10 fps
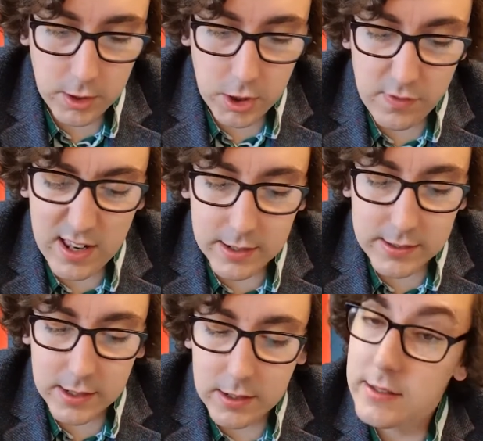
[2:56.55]

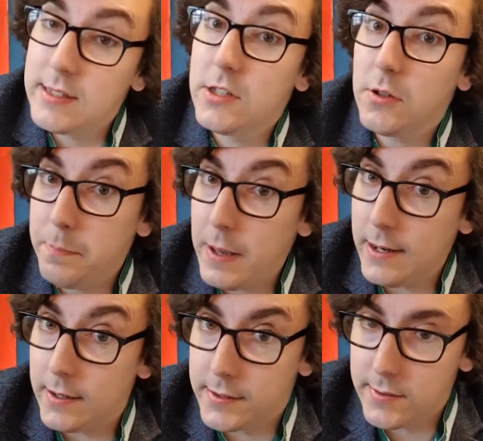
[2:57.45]
Gorillas sit on
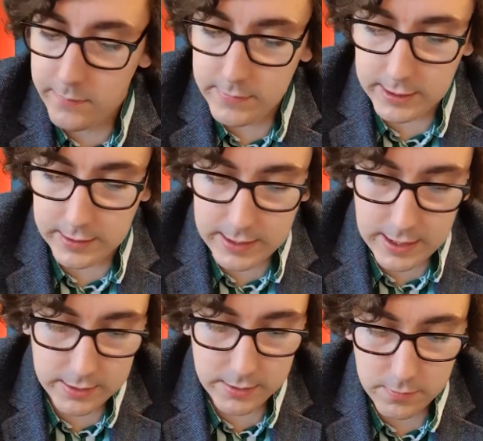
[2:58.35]
pillars, said the
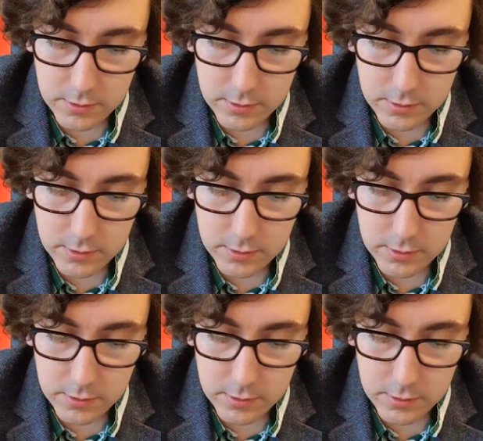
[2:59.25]
cat.